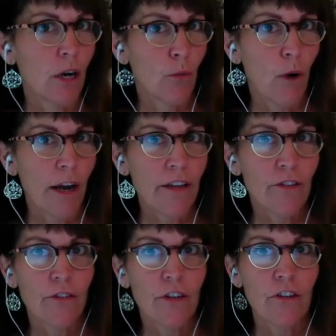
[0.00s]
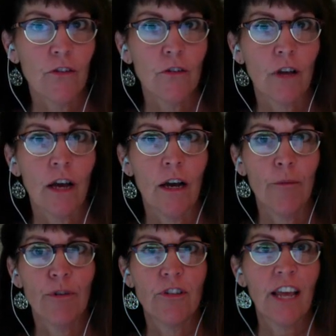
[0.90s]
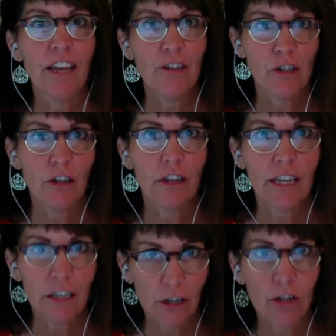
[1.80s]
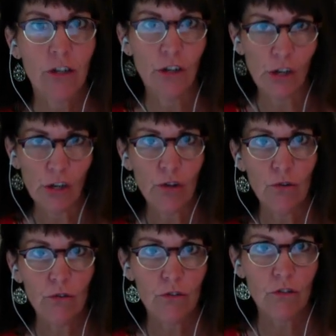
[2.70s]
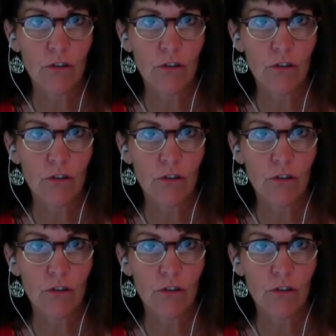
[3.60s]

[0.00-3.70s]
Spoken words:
why is this potentially good news